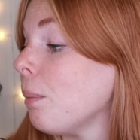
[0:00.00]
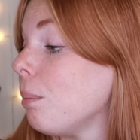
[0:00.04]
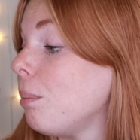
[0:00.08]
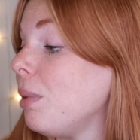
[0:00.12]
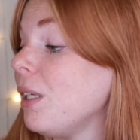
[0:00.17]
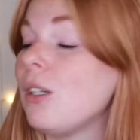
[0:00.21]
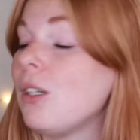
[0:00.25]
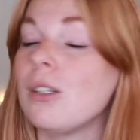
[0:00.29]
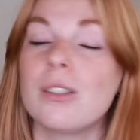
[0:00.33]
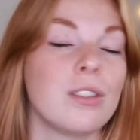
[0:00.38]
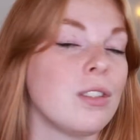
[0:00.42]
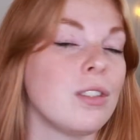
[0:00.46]

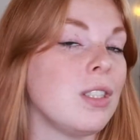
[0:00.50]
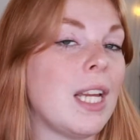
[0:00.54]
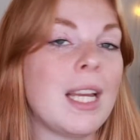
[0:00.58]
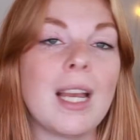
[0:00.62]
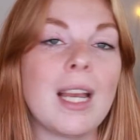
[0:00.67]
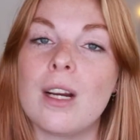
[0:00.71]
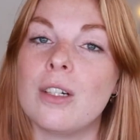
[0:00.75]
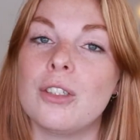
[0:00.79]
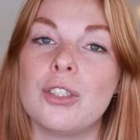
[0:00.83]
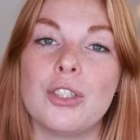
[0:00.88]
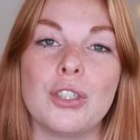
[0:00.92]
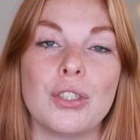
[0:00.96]
because
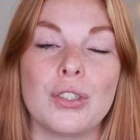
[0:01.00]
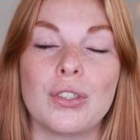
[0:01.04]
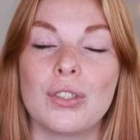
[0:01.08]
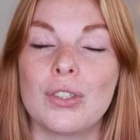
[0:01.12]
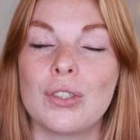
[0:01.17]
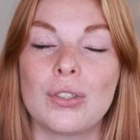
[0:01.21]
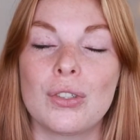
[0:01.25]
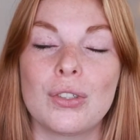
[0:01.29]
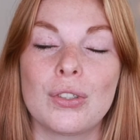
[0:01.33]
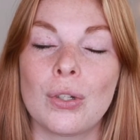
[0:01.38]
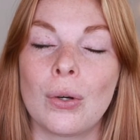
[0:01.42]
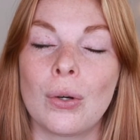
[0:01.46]
they are
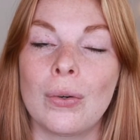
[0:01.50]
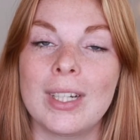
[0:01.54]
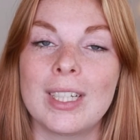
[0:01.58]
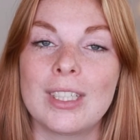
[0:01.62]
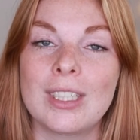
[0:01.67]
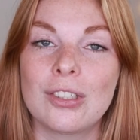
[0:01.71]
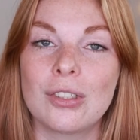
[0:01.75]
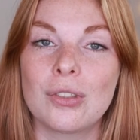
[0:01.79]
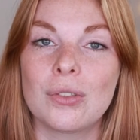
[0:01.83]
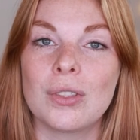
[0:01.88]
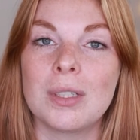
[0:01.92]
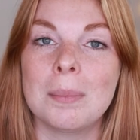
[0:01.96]
just so
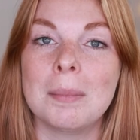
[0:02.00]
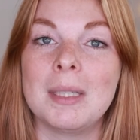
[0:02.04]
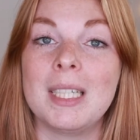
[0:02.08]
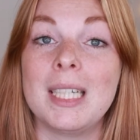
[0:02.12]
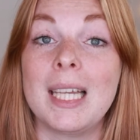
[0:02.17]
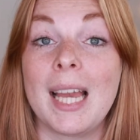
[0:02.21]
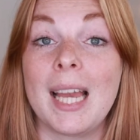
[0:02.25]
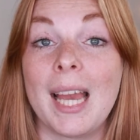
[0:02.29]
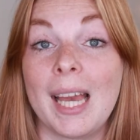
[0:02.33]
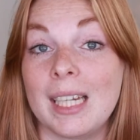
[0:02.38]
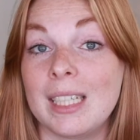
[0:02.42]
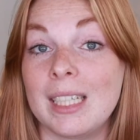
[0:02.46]

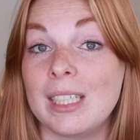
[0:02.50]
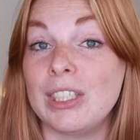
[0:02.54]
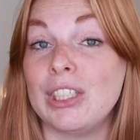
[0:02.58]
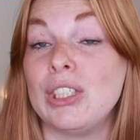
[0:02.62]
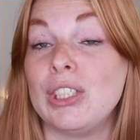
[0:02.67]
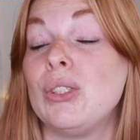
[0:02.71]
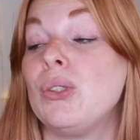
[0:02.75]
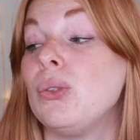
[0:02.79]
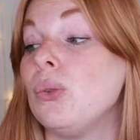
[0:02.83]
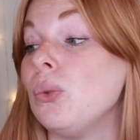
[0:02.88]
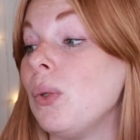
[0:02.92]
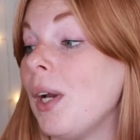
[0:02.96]
extremely
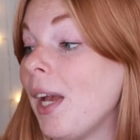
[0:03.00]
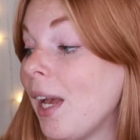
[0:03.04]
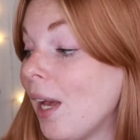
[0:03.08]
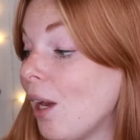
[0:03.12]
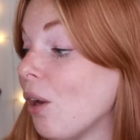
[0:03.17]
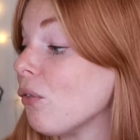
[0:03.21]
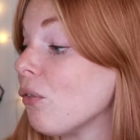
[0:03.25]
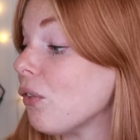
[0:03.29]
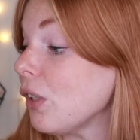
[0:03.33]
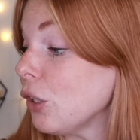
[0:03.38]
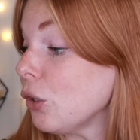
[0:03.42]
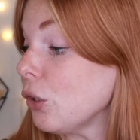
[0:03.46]
handy to
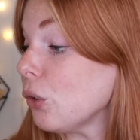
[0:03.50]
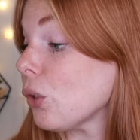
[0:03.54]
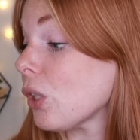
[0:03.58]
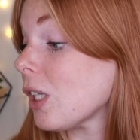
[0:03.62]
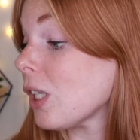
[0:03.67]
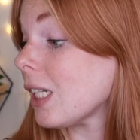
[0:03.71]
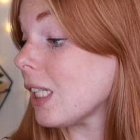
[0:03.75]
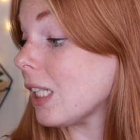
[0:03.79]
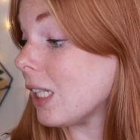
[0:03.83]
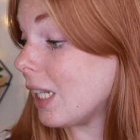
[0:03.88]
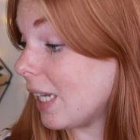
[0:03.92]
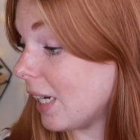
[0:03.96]
have in your
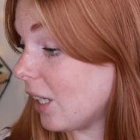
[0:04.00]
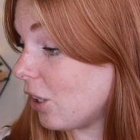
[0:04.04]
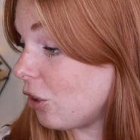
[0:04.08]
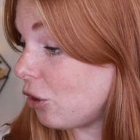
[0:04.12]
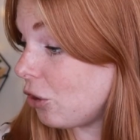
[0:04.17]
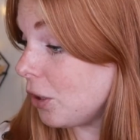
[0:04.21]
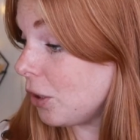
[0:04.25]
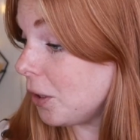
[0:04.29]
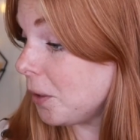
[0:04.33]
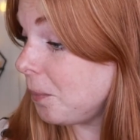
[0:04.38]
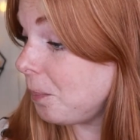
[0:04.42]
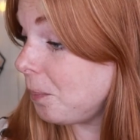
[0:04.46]

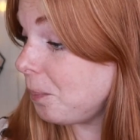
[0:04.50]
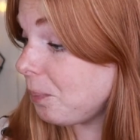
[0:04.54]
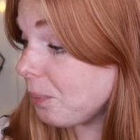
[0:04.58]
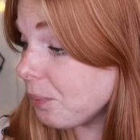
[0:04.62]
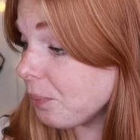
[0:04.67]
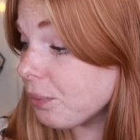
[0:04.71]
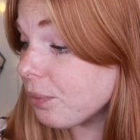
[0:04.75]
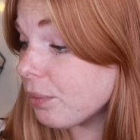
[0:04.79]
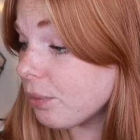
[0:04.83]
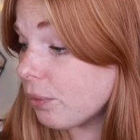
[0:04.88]
collection.